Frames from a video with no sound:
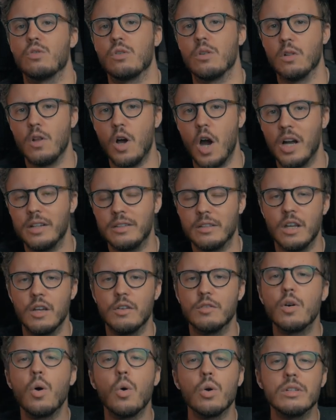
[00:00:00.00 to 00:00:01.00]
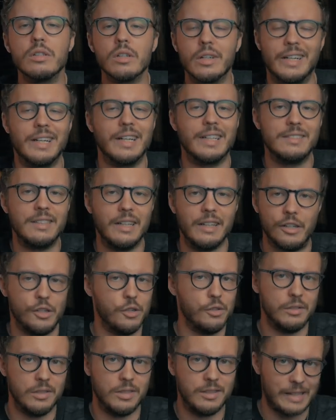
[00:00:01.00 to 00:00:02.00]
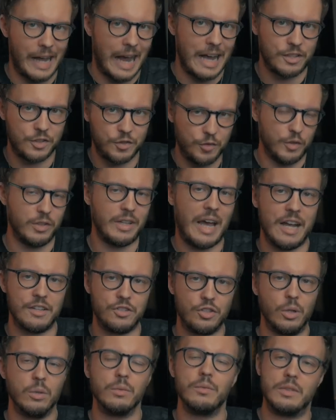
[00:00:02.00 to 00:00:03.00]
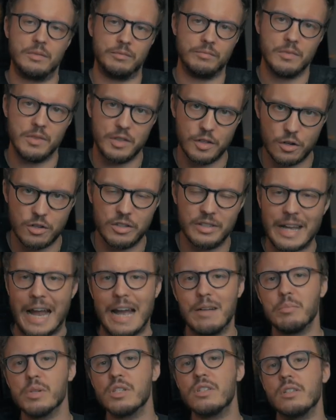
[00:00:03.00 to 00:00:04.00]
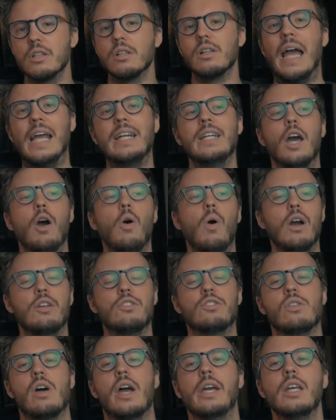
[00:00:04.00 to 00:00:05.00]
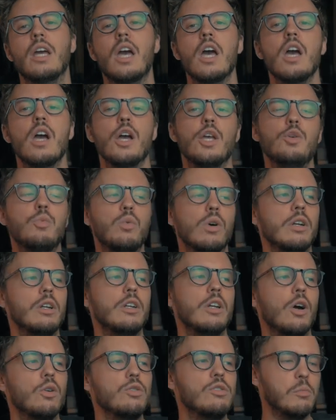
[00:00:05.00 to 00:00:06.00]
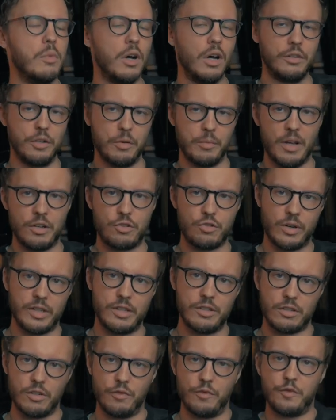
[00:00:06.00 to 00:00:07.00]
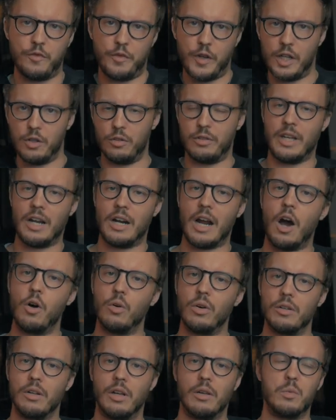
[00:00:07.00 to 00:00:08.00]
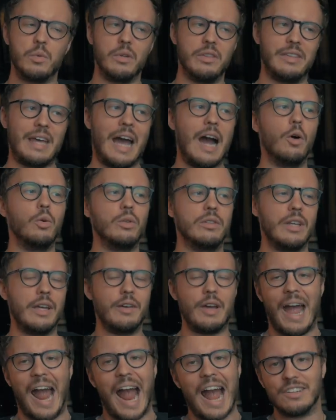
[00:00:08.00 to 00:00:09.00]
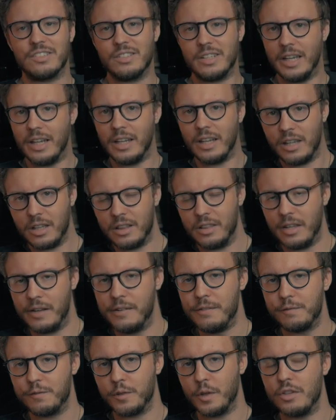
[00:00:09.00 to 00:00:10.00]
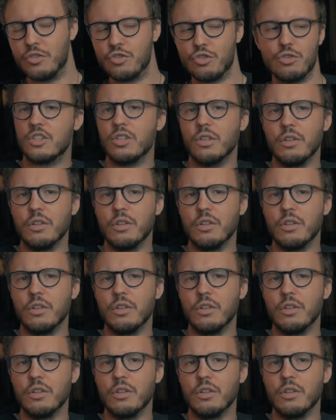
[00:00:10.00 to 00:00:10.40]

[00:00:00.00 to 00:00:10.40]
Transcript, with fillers: or a lot, of course they're gonna send you the stats for that. So there's that. But still, I know how it's like. You wanna know some other metrics to figure that out without asking the influencer.